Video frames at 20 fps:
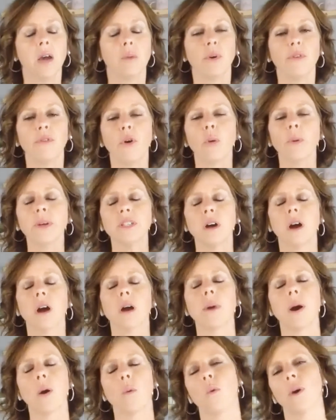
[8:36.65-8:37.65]
before we talk
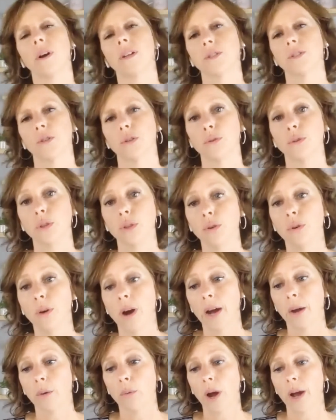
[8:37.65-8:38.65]
about what to do,
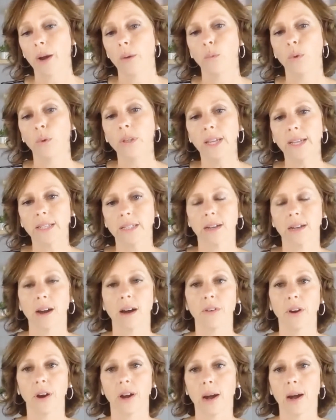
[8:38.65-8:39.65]
I would like to
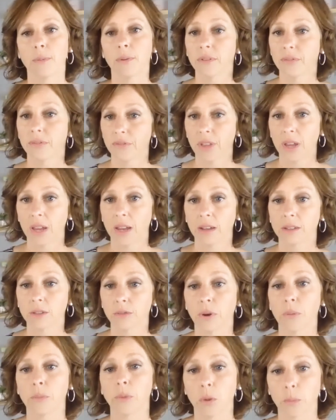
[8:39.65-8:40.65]
cover a couple of things
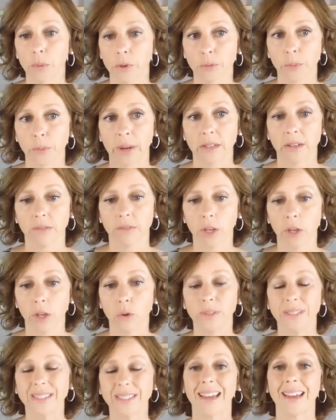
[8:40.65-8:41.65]
from your perspective that
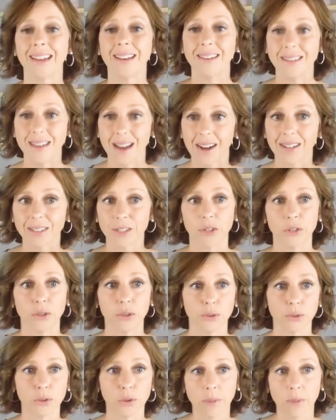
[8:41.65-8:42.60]
you would say not to do.